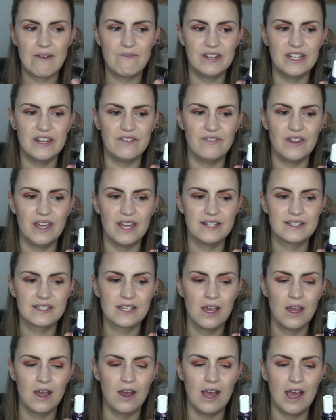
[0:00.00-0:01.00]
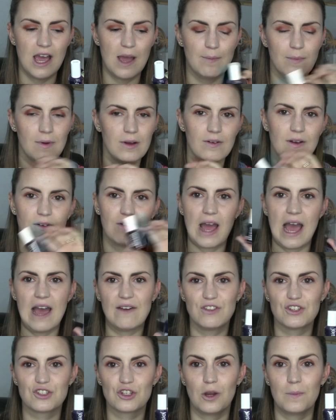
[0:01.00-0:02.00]
get rid of it
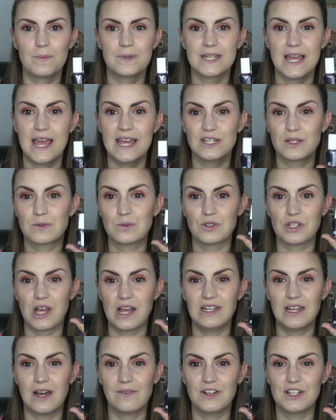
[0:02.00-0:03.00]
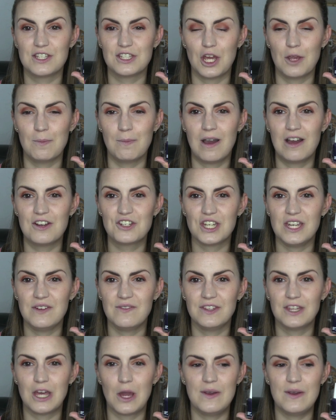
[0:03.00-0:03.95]
out of the top 10 just because I love it so much, even